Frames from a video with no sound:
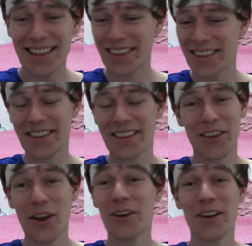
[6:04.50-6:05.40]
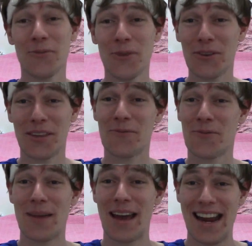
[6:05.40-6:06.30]
that's so
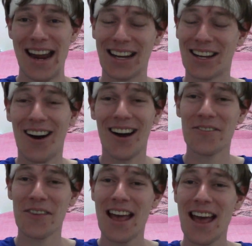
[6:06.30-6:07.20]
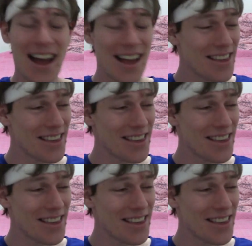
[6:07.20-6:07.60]
confusing for me, and kind of,